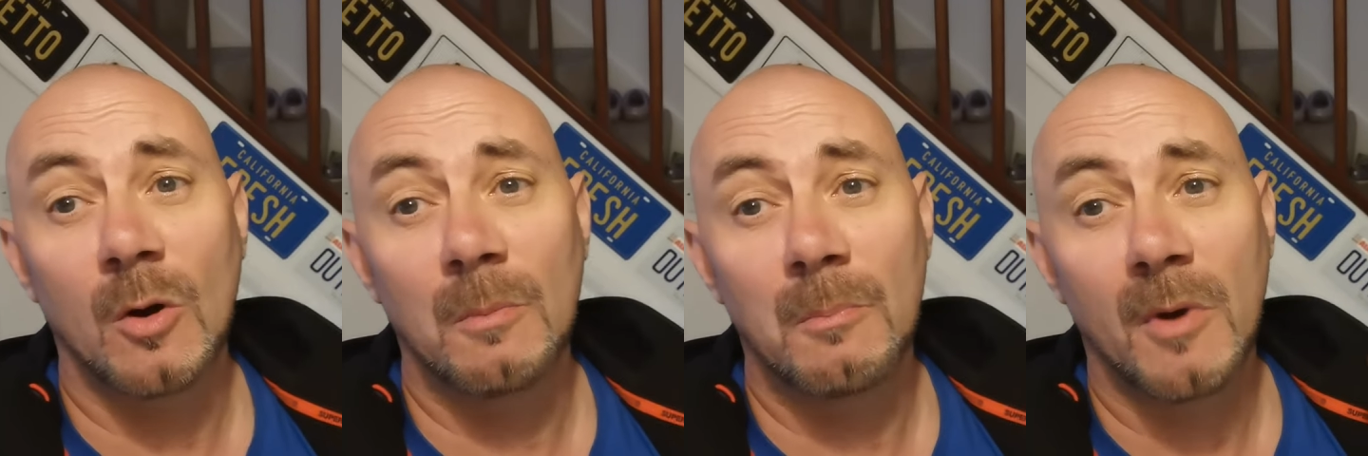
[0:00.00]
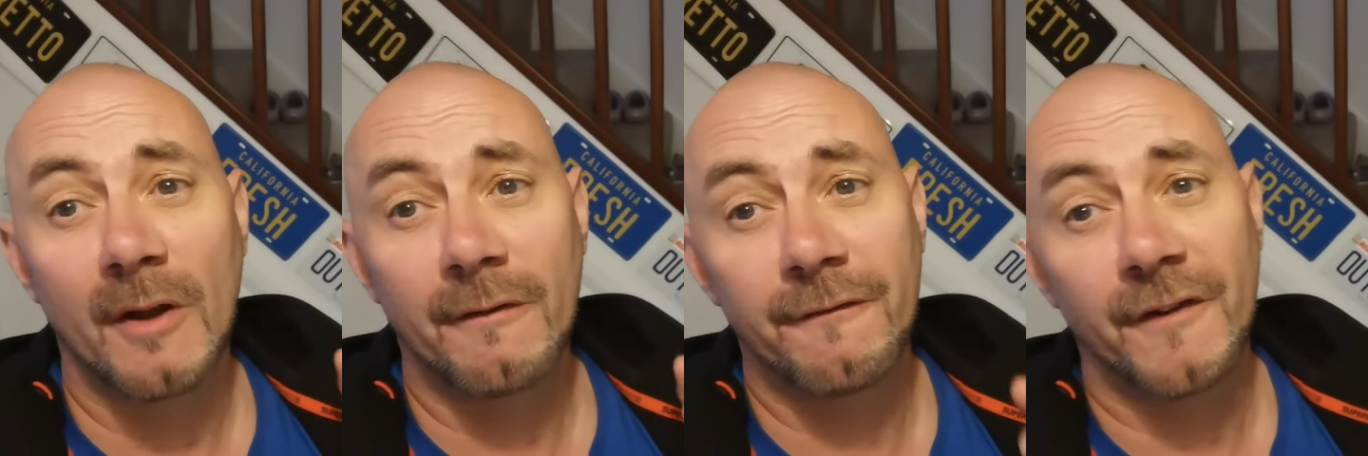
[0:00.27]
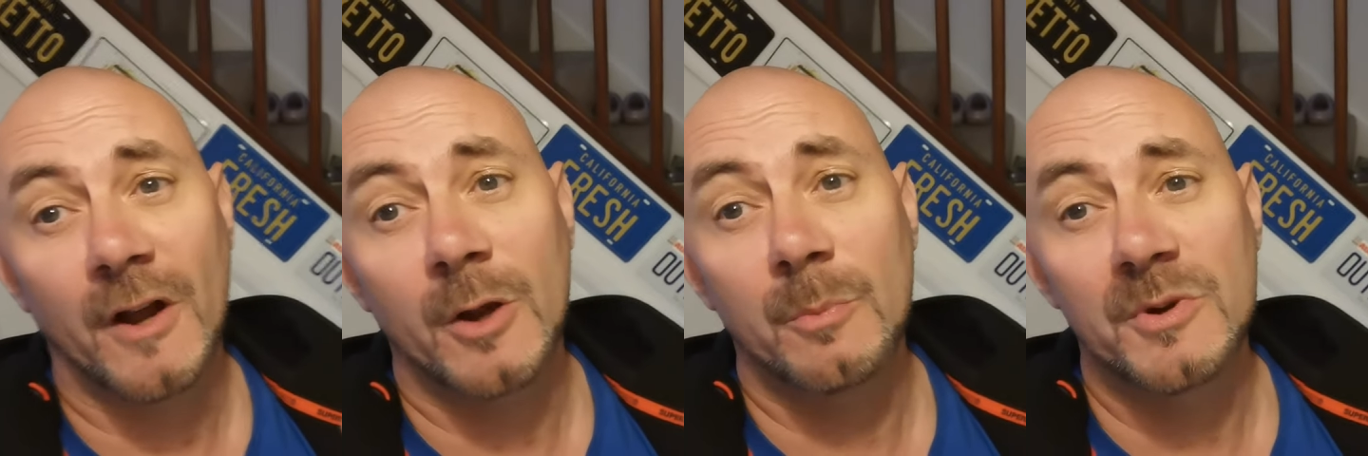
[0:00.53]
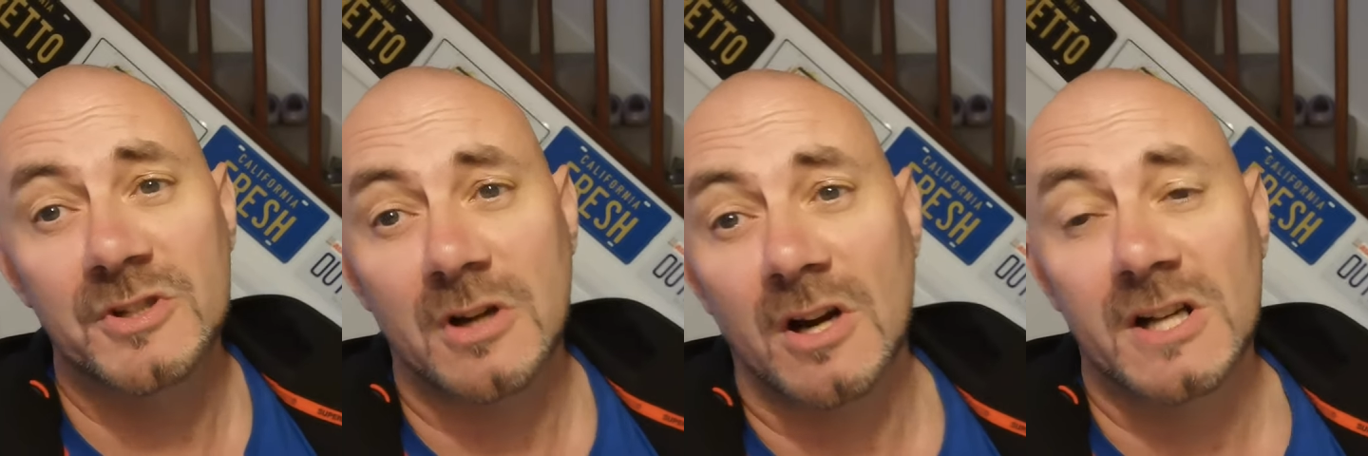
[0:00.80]
on my phone,
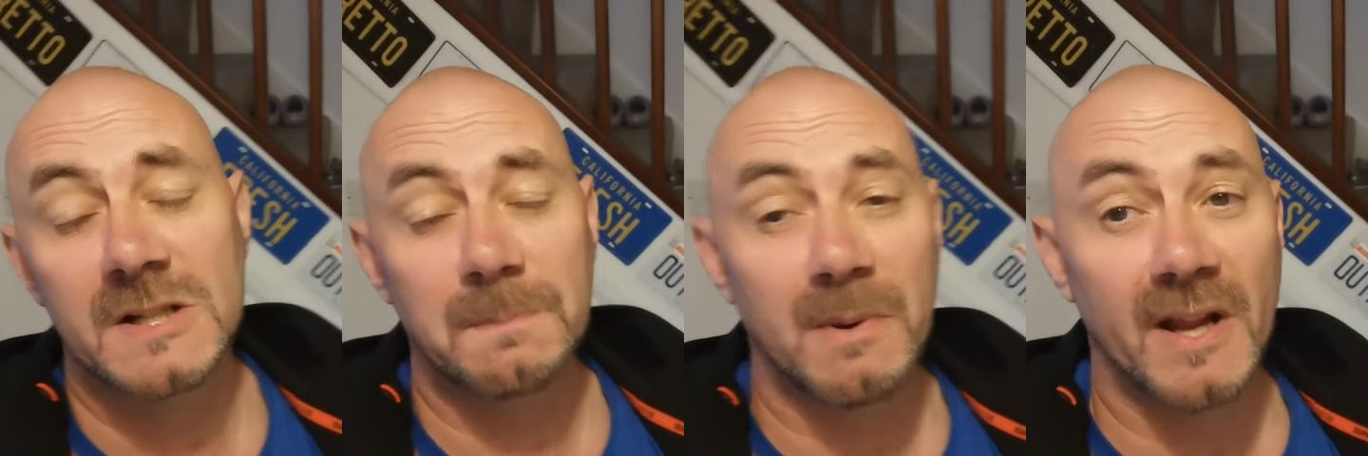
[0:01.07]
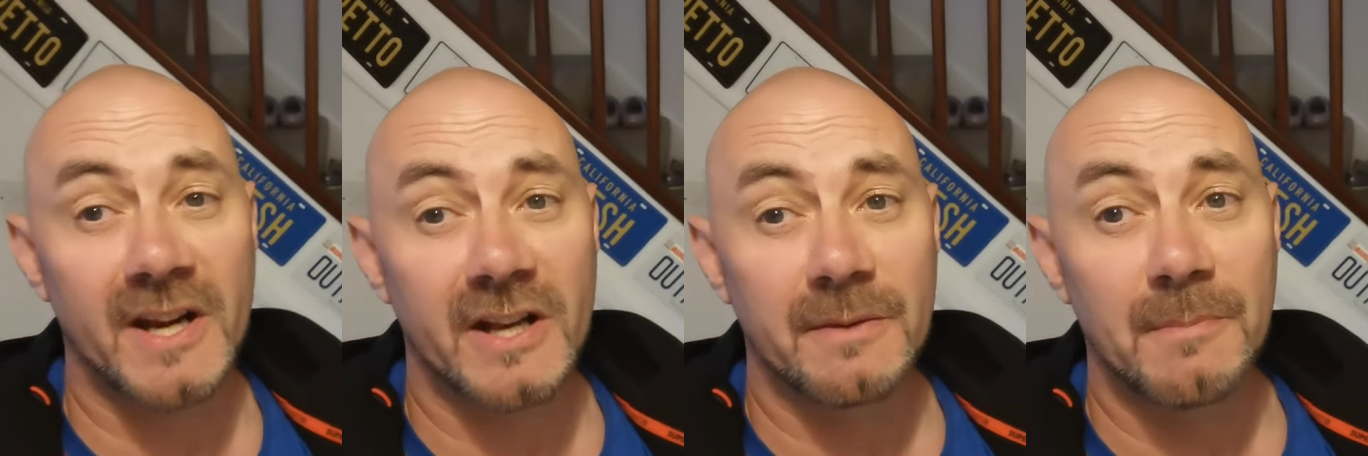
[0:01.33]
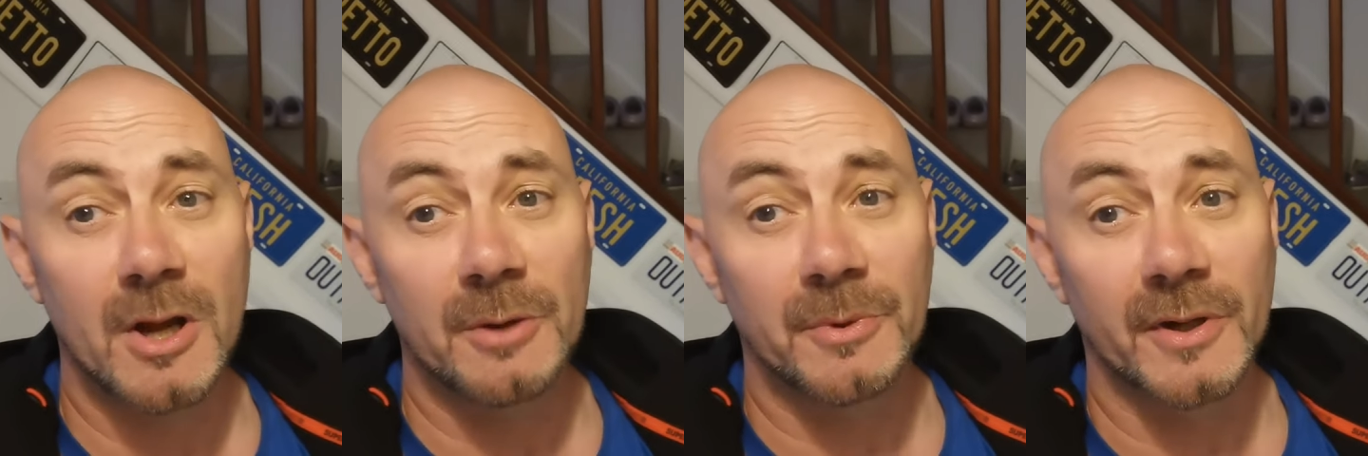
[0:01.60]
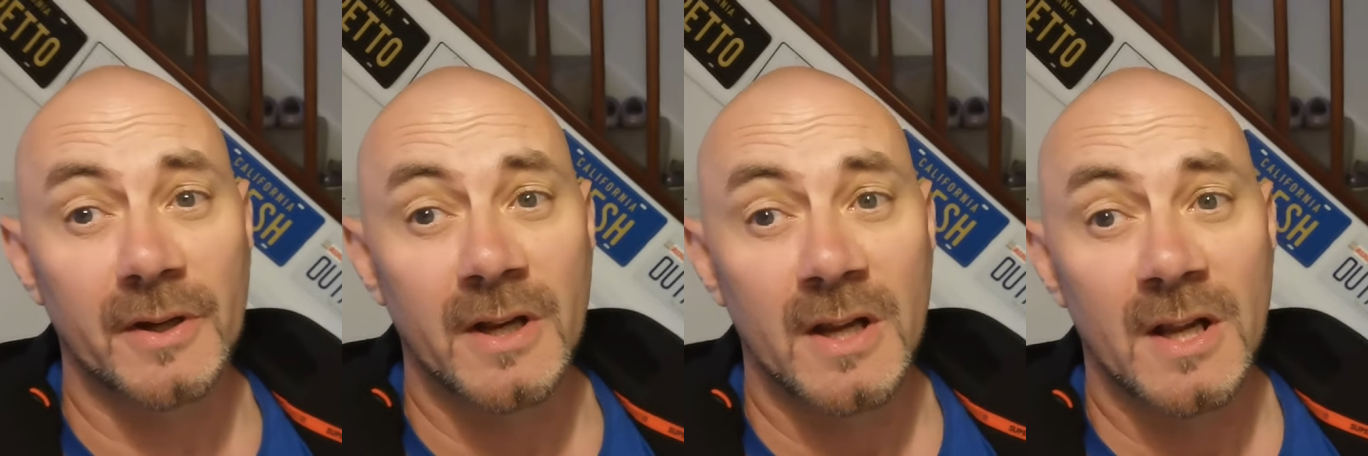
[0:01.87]
which I'll explain in a
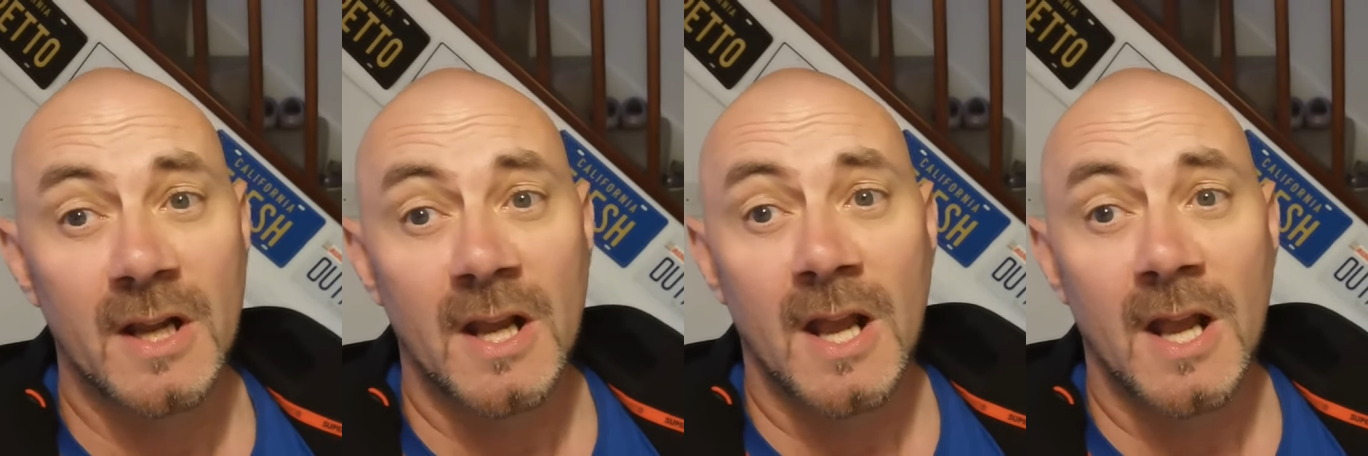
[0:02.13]
moment,